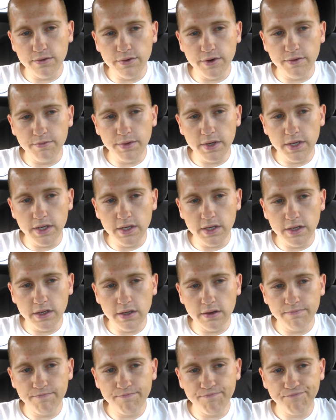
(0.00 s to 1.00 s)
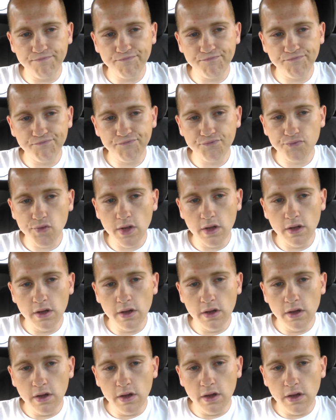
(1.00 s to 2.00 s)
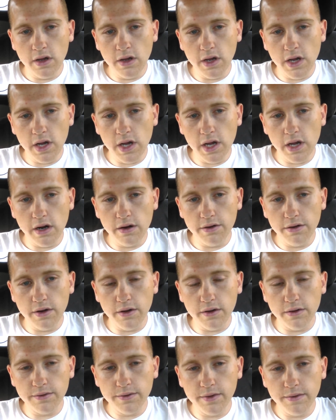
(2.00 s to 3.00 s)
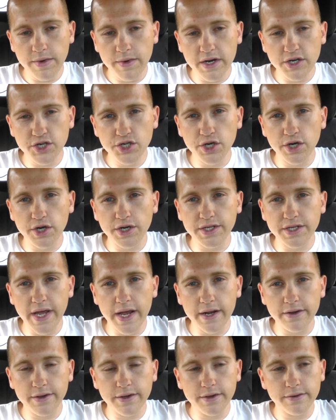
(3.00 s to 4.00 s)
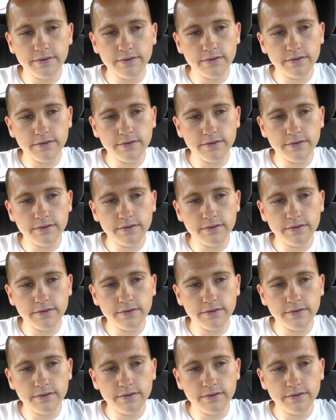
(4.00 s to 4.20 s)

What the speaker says: would be, I don't know, I'm not sure exactly.